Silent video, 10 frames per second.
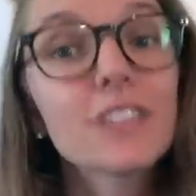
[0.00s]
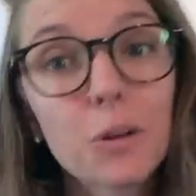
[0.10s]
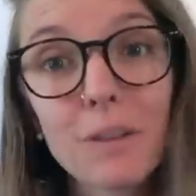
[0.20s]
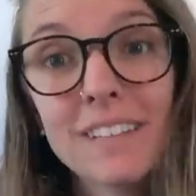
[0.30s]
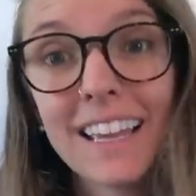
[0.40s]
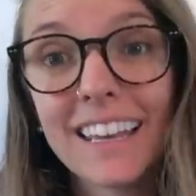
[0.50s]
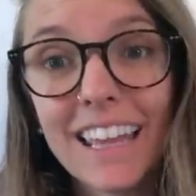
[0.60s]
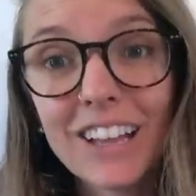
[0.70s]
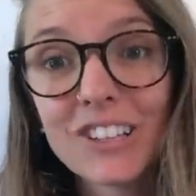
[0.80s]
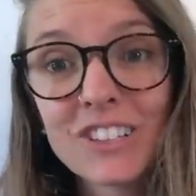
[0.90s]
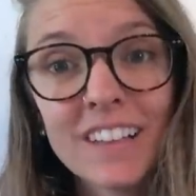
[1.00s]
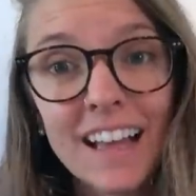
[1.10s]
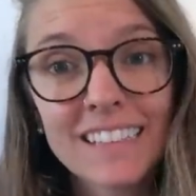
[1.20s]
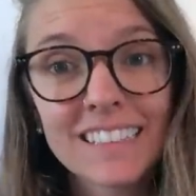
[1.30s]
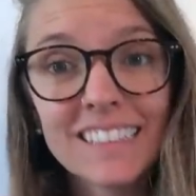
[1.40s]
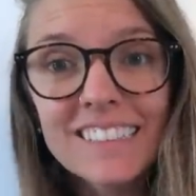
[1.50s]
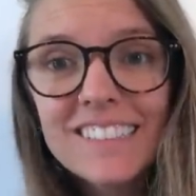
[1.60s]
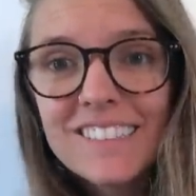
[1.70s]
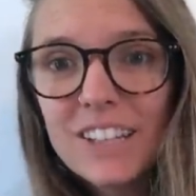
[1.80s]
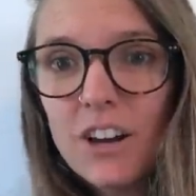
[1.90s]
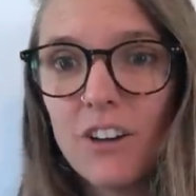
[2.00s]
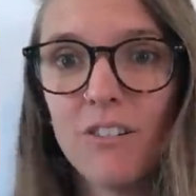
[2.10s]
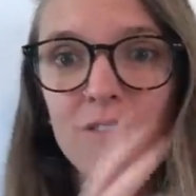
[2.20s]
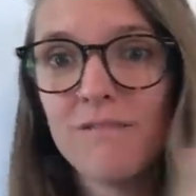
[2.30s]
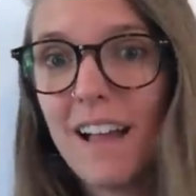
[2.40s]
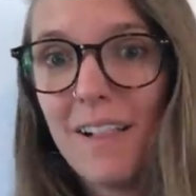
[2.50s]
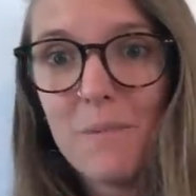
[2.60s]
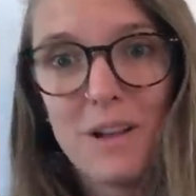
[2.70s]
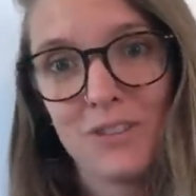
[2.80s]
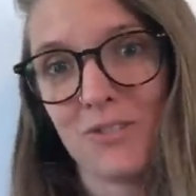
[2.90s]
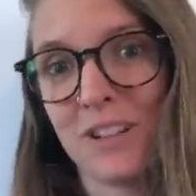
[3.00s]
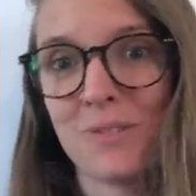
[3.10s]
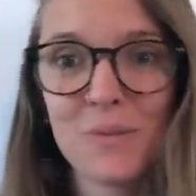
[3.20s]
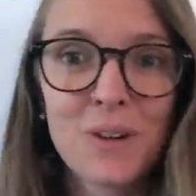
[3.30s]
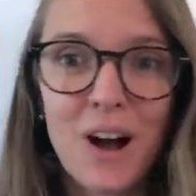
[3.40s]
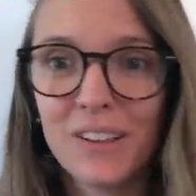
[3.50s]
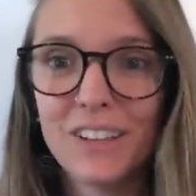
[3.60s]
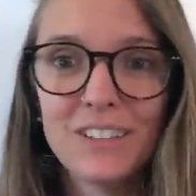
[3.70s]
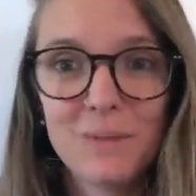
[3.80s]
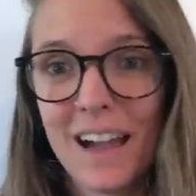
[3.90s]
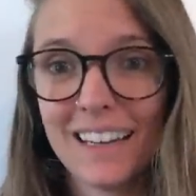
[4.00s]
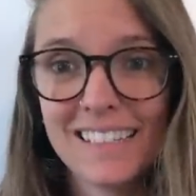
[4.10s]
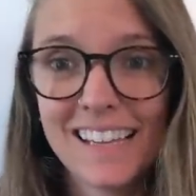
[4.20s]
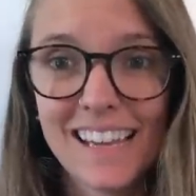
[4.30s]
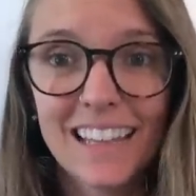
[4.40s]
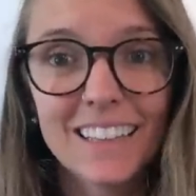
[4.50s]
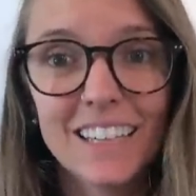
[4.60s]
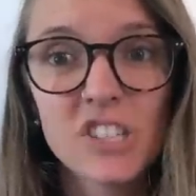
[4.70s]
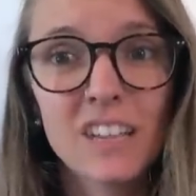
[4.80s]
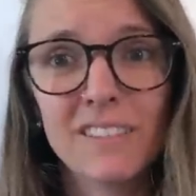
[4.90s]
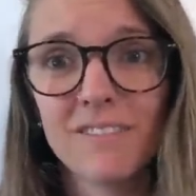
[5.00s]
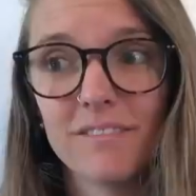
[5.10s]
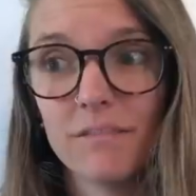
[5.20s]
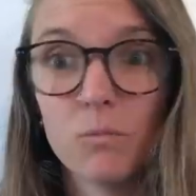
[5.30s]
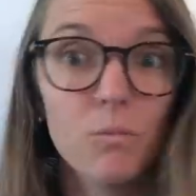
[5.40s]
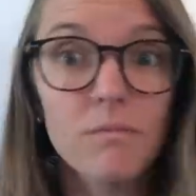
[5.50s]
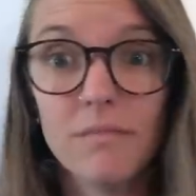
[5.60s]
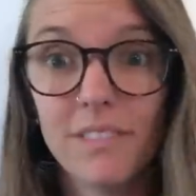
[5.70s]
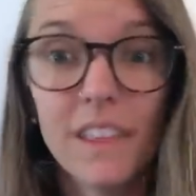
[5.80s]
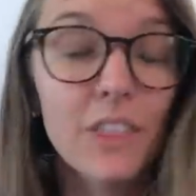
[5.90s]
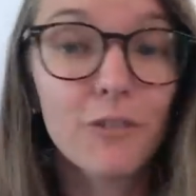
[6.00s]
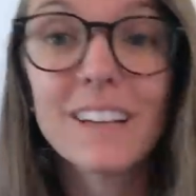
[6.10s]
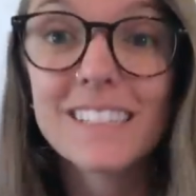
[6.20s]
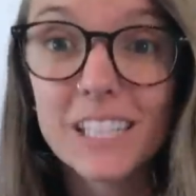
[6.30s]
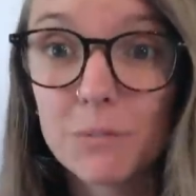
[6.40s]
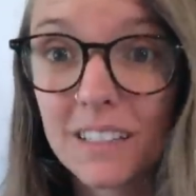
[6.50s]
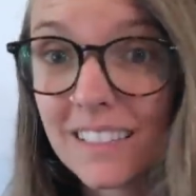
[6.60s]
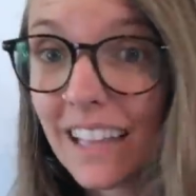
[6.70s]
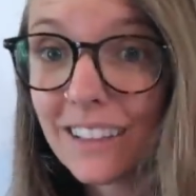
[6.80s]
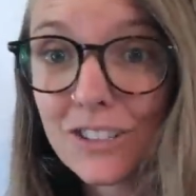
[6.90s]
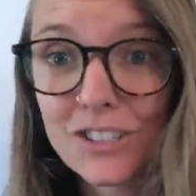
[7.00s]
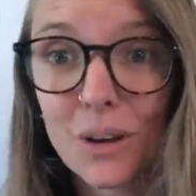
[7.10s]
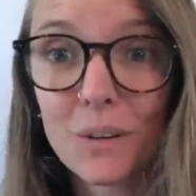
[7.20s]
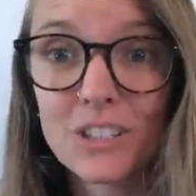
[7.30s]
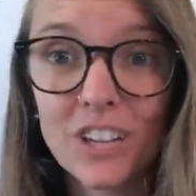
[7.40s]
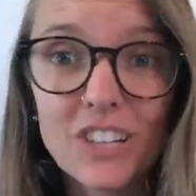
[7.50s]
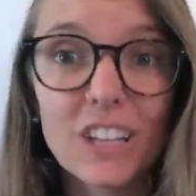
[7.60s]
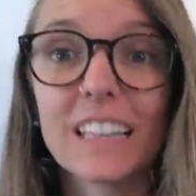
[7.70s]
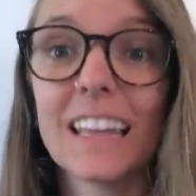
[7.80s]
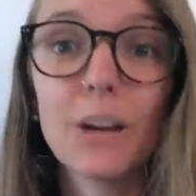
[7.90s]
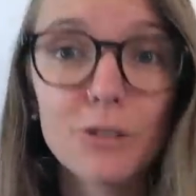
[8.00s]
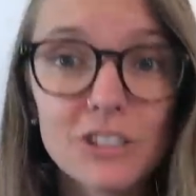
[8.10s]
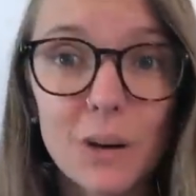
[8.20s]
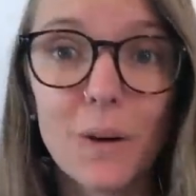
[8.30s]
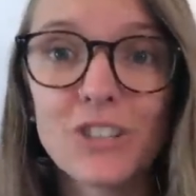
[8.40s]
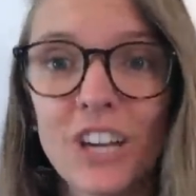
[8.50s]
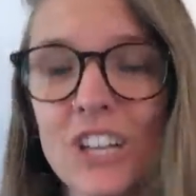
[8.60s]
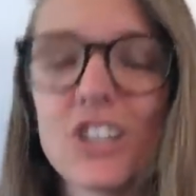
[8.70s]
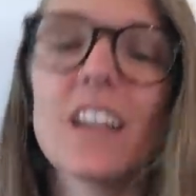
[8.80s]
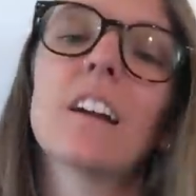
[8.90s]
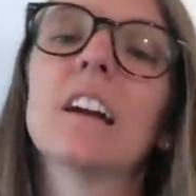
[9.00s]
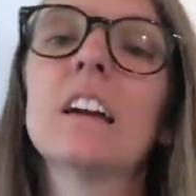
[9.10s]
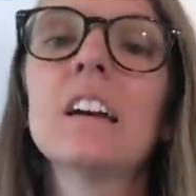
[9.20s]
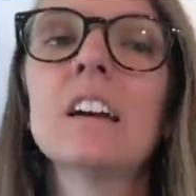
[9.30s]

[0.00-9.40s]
just like we've taken English classes, you know, elementary through college, we had to take English. I and the reason is because English is always changing, language is always changing.